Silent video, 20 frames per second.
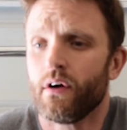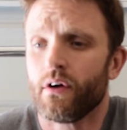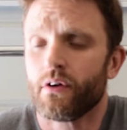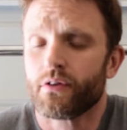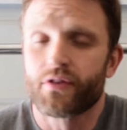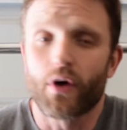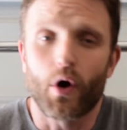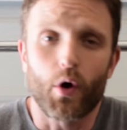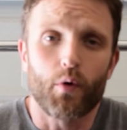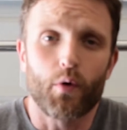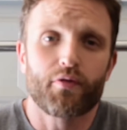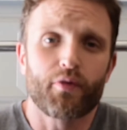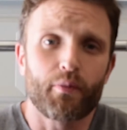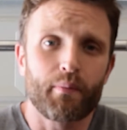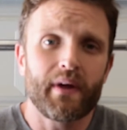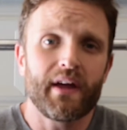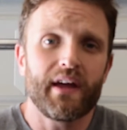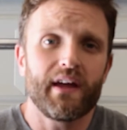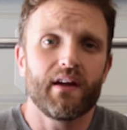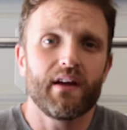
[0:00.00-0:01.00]
So for
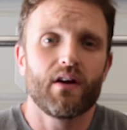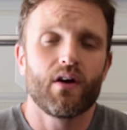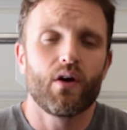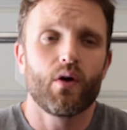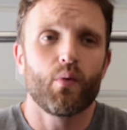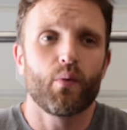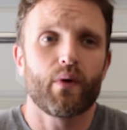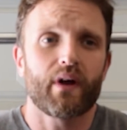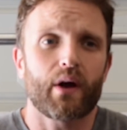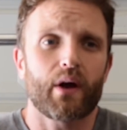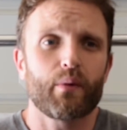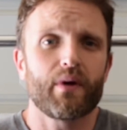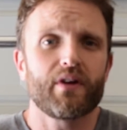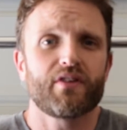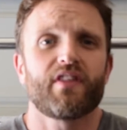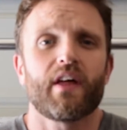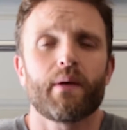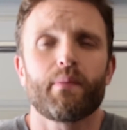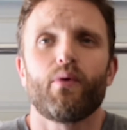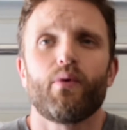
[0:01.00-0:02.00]
me, when I
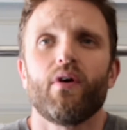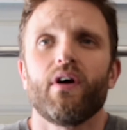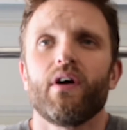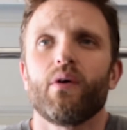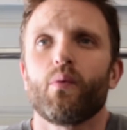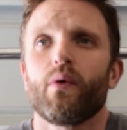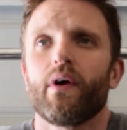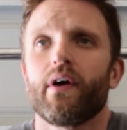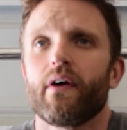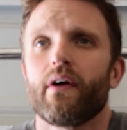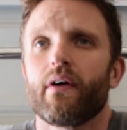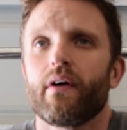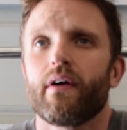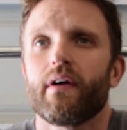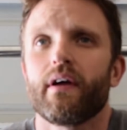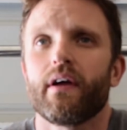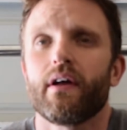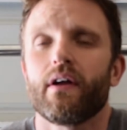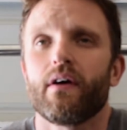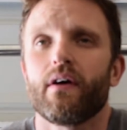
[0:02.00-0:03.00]
reach that point
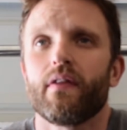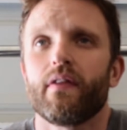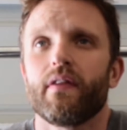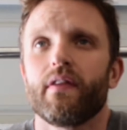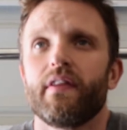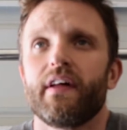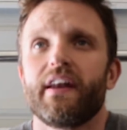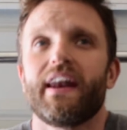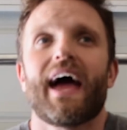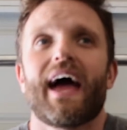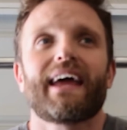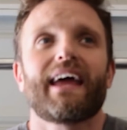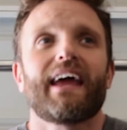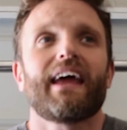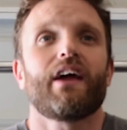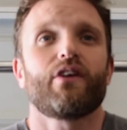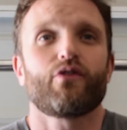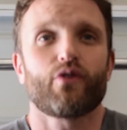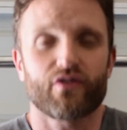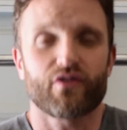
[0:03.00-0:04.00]
where, the
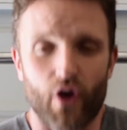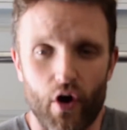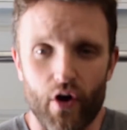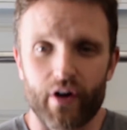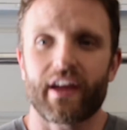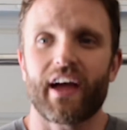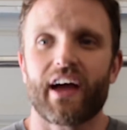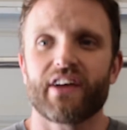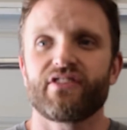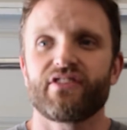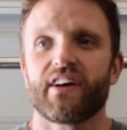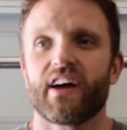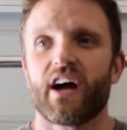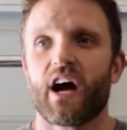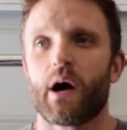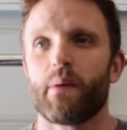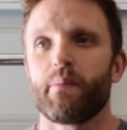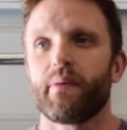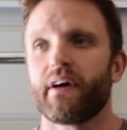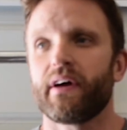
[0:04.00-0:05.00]
nagging injuries are catching
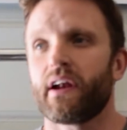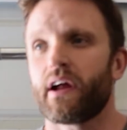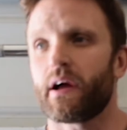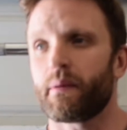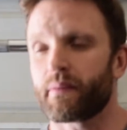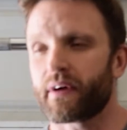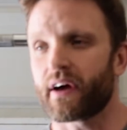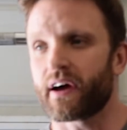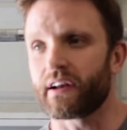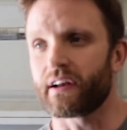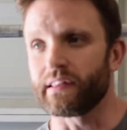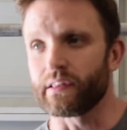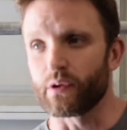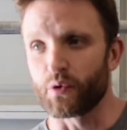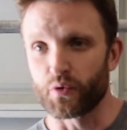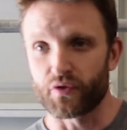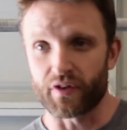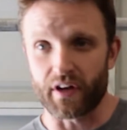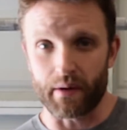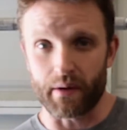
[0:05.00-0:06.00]
up and I'm kind of
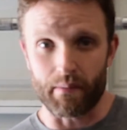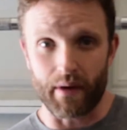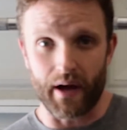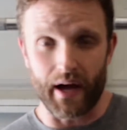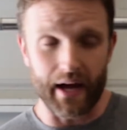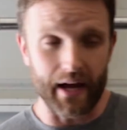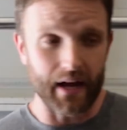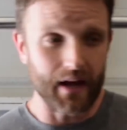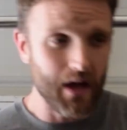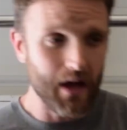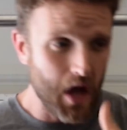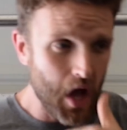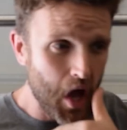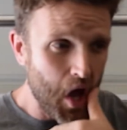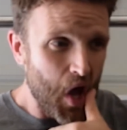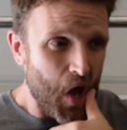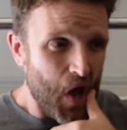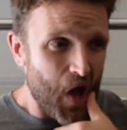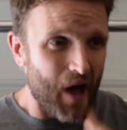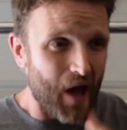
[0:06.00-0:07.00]
losing my
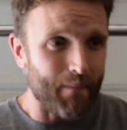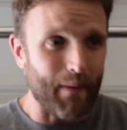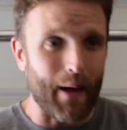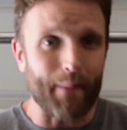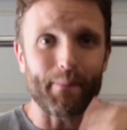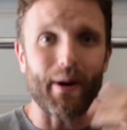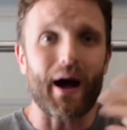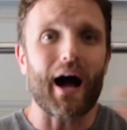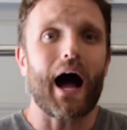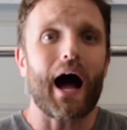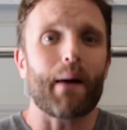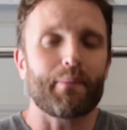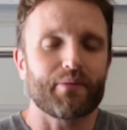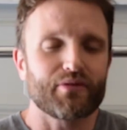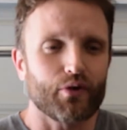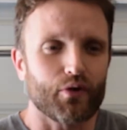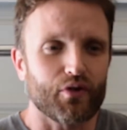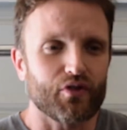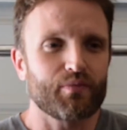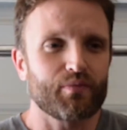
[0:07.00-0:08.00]
pop,
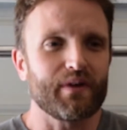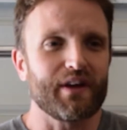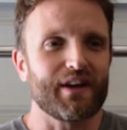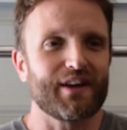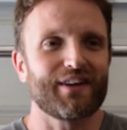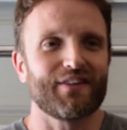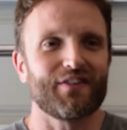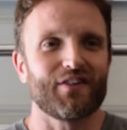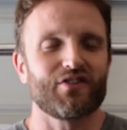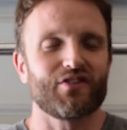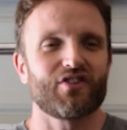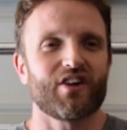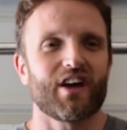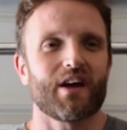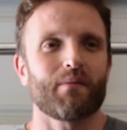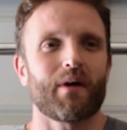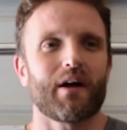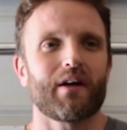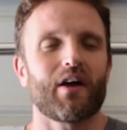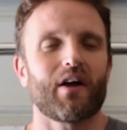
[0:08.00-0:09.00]
so to speak, in the
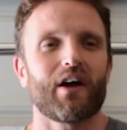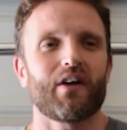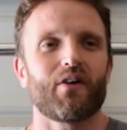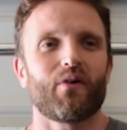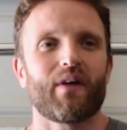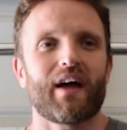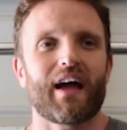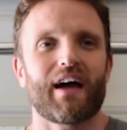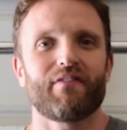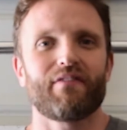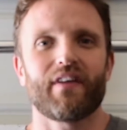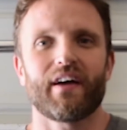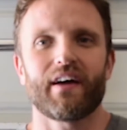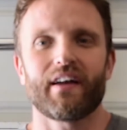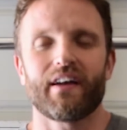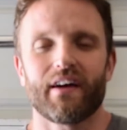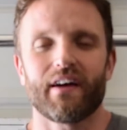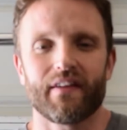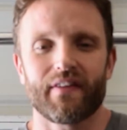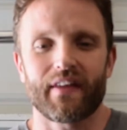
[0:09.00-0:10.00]
gym, I don't have
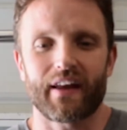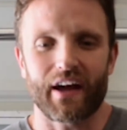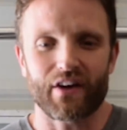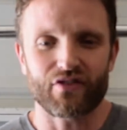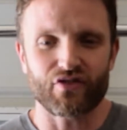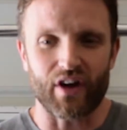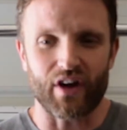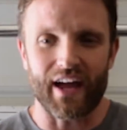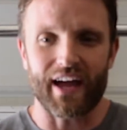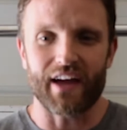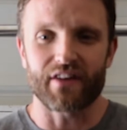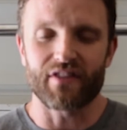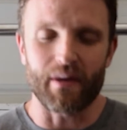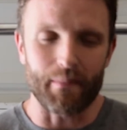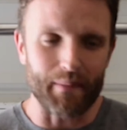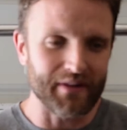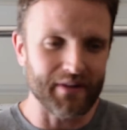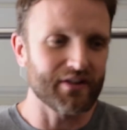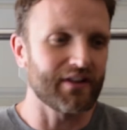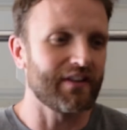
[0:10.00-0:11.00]
that extra edge,
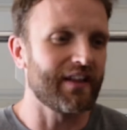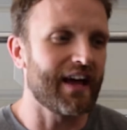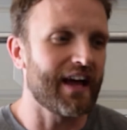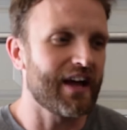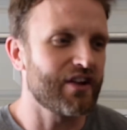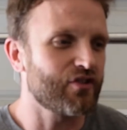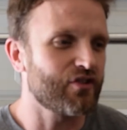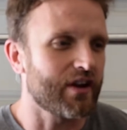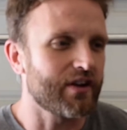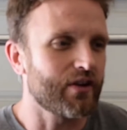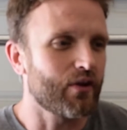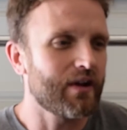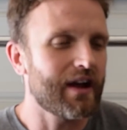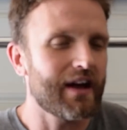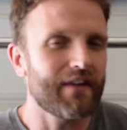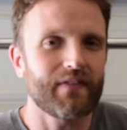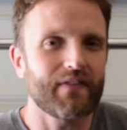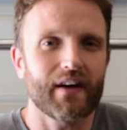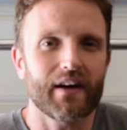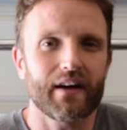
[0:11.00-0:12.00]
that mental edge. I don't
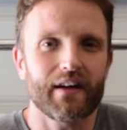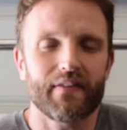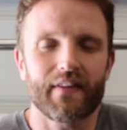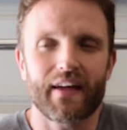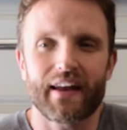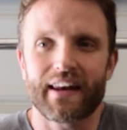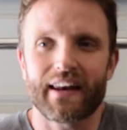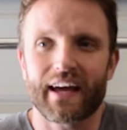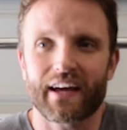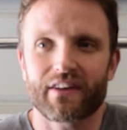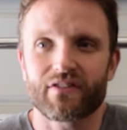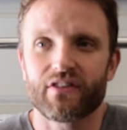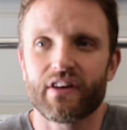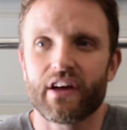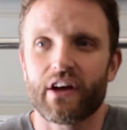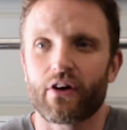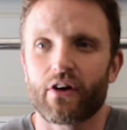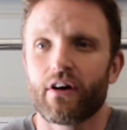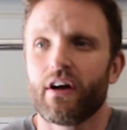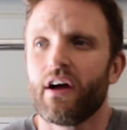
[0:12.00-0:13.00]
have that next
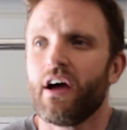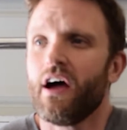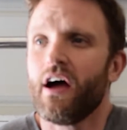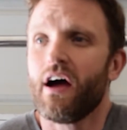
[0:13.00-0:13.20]
gear.